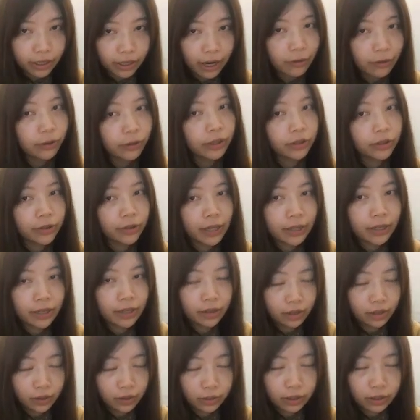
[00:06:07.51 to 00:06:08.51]
I will divide
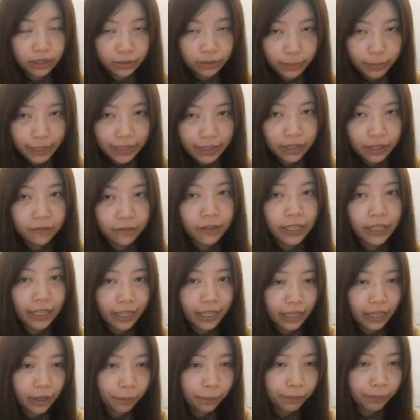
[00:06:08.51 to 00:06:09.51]
them specifically
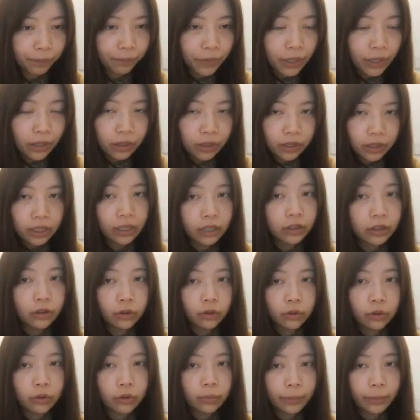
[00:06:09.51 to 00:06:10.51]
here
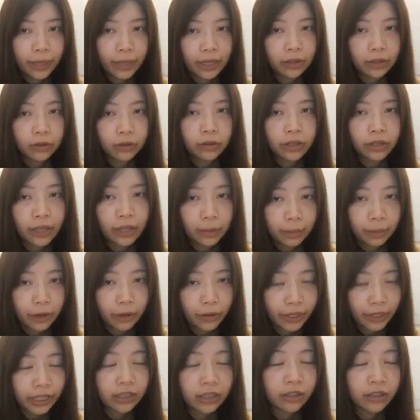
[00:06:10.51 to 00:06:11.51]
into male
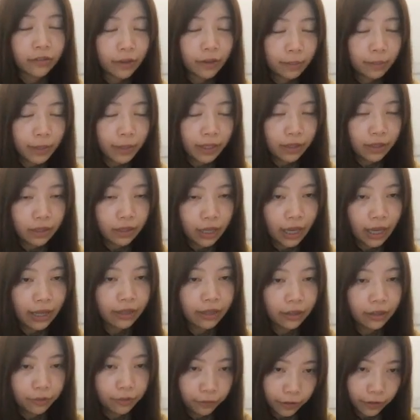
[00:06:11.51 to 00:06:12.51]
embryonic development
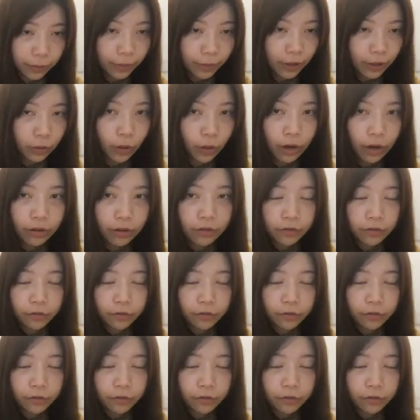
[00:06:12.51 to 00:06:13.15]
and the female one.